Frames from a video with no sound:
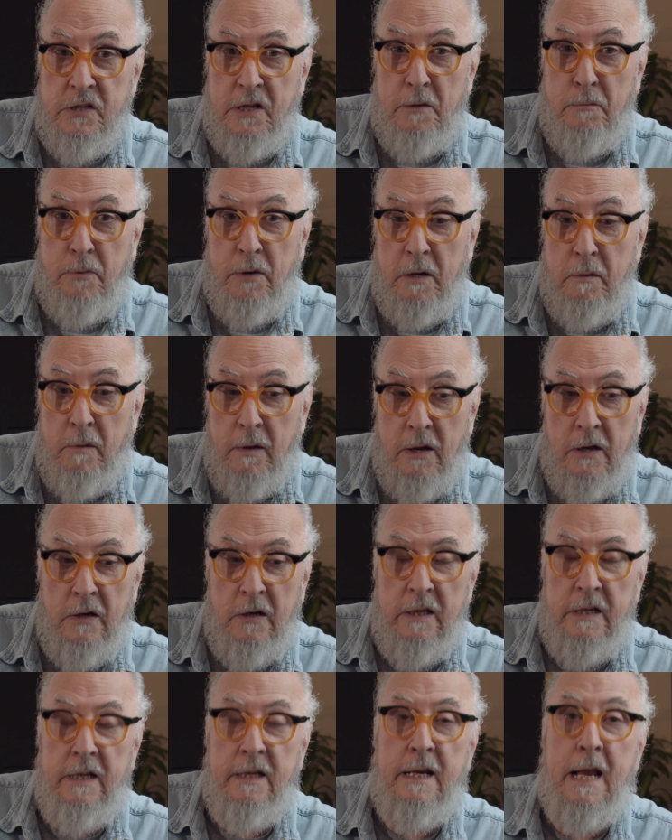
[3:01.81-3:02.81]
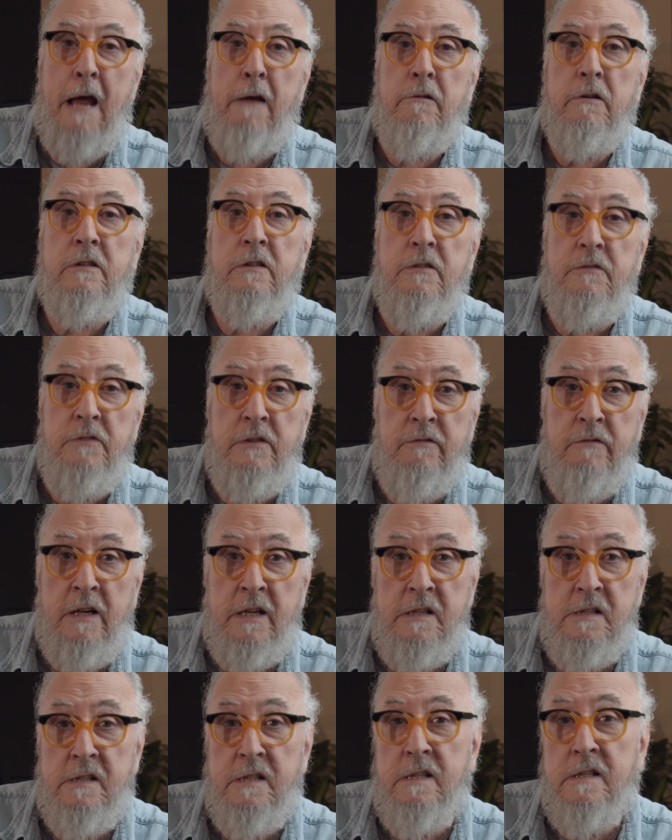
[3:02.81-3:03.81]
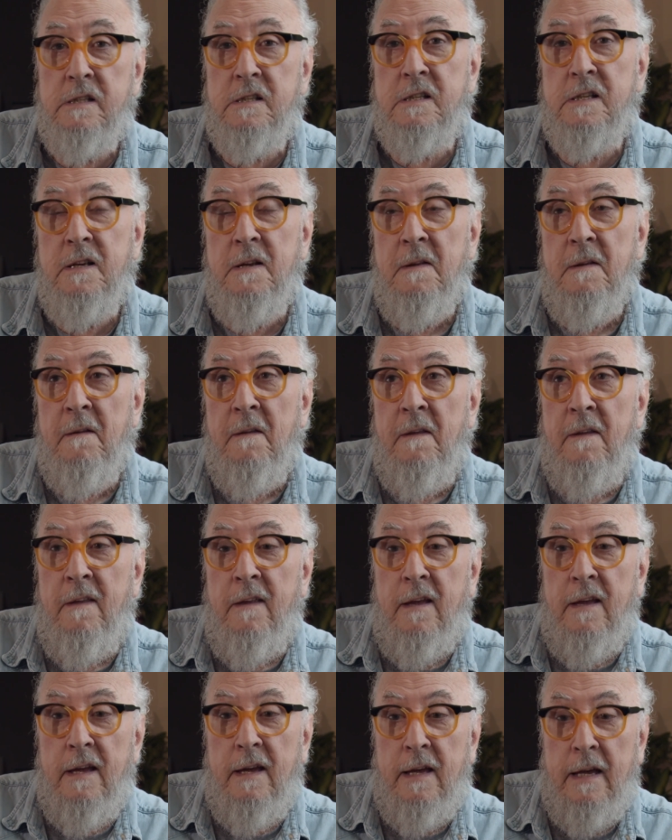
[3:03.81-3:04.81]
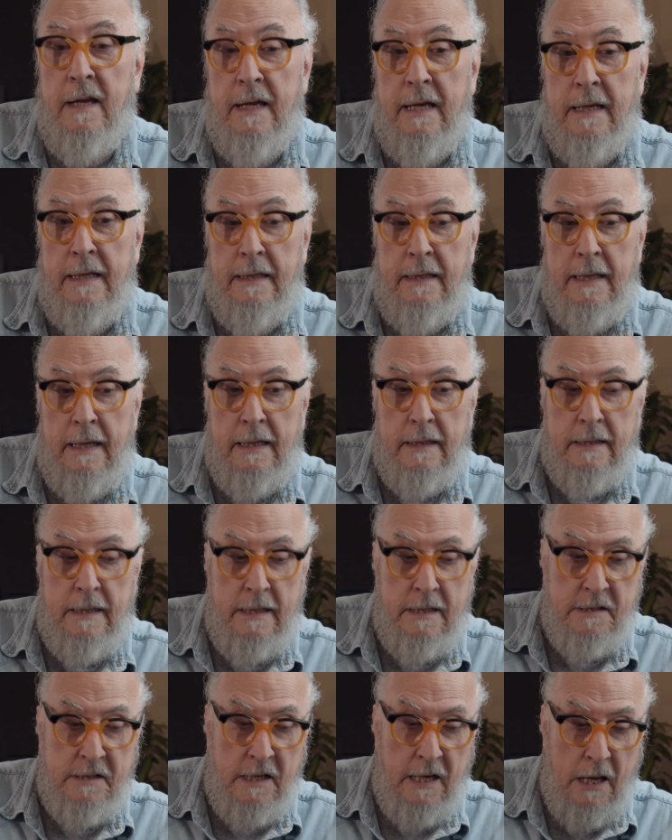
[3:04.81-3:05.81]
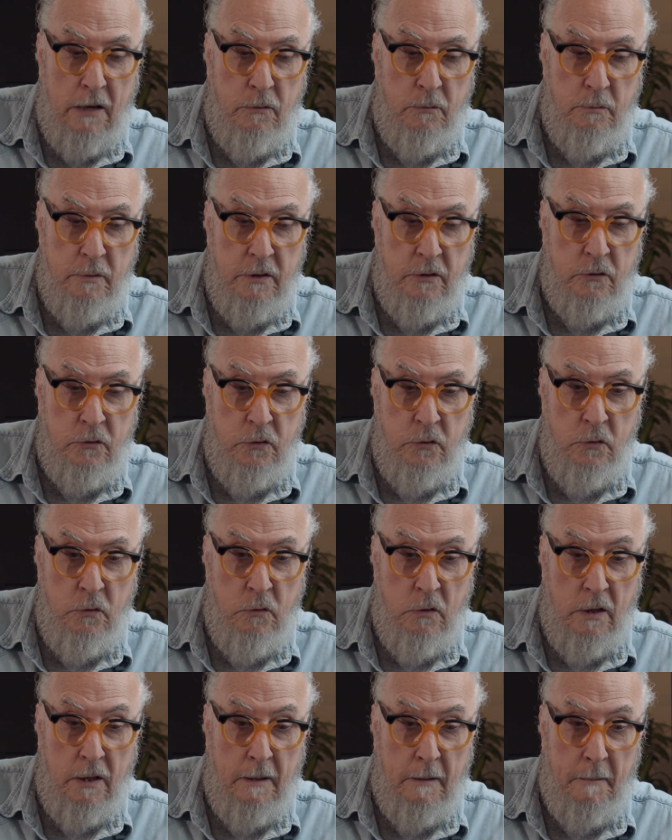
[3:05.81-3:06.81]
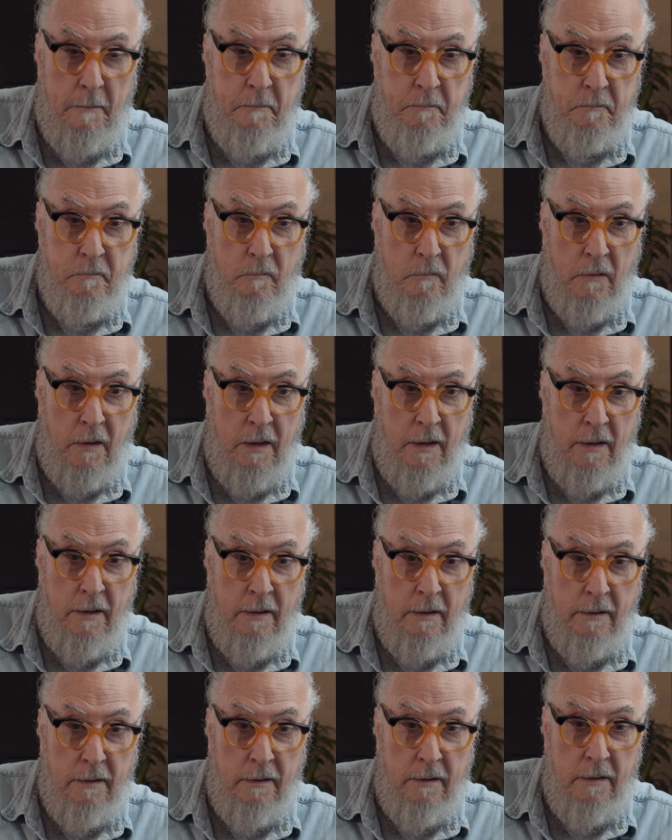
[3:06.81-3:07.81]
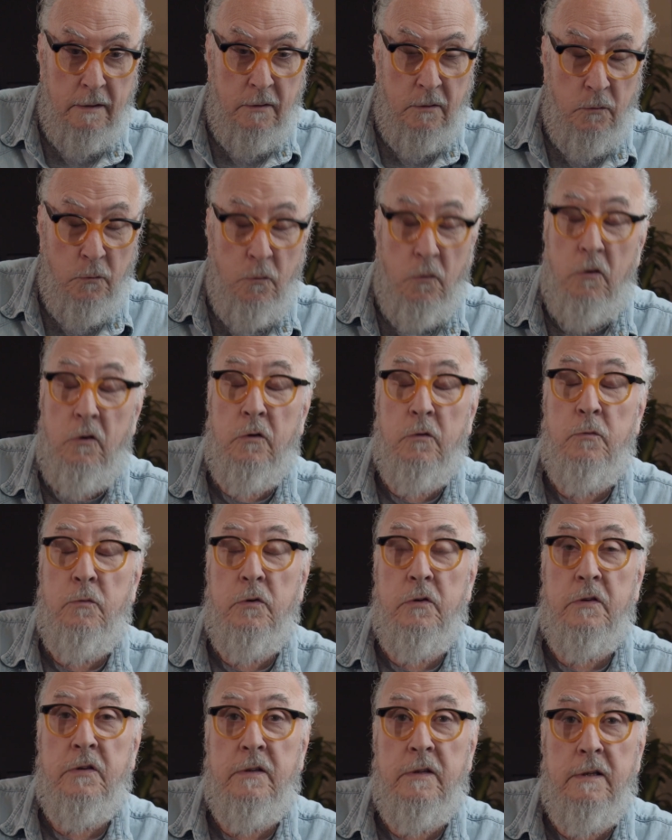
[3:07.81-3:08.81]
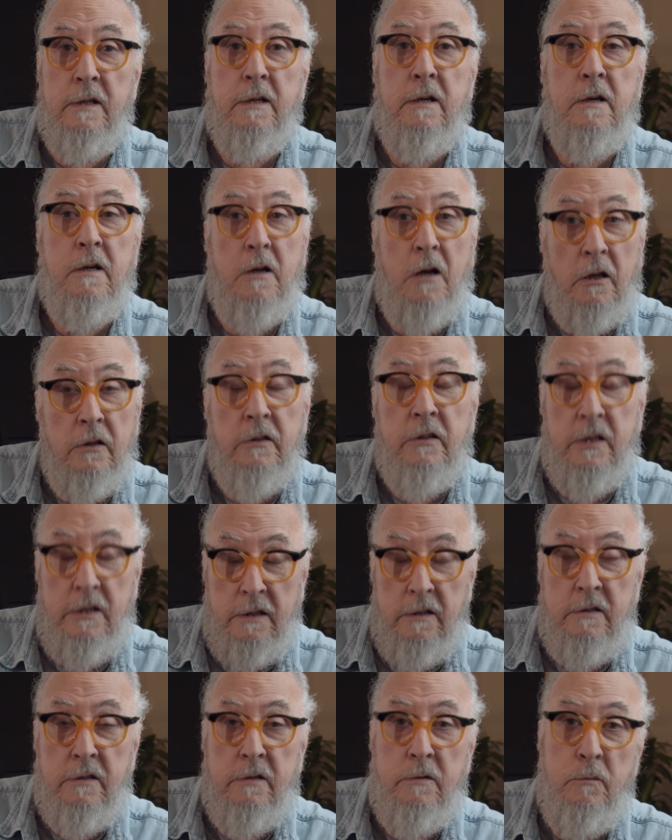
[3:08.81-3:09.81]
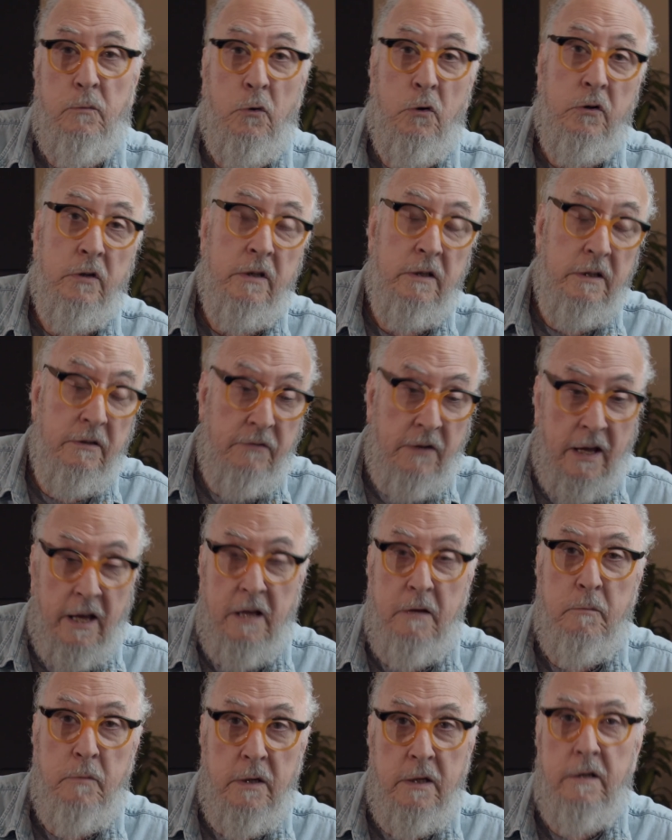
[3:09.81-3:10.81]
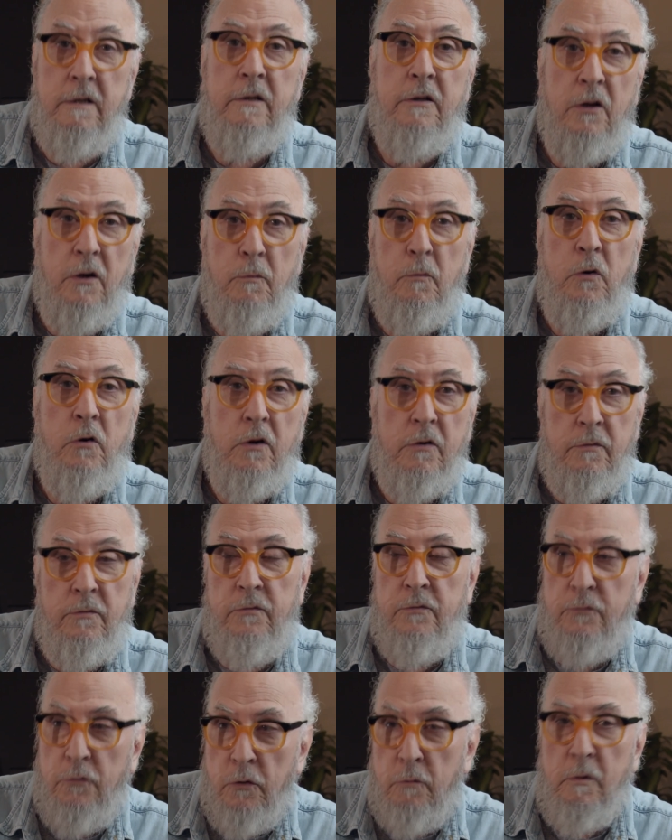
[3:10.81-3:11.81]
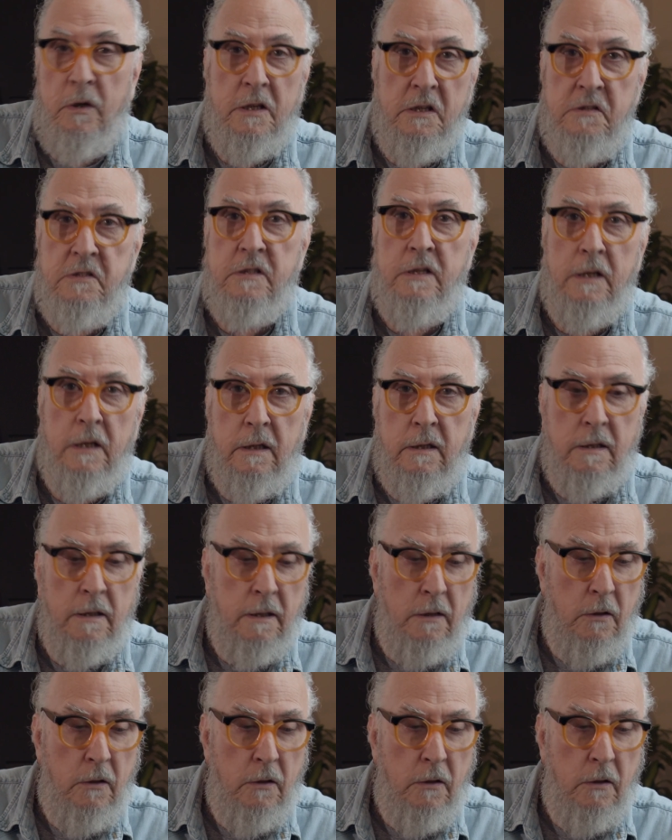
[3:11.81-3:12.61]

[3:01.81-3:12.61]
are primarily narrative devices, and that has allowed me to work with content more than if I had been, more a formalistic,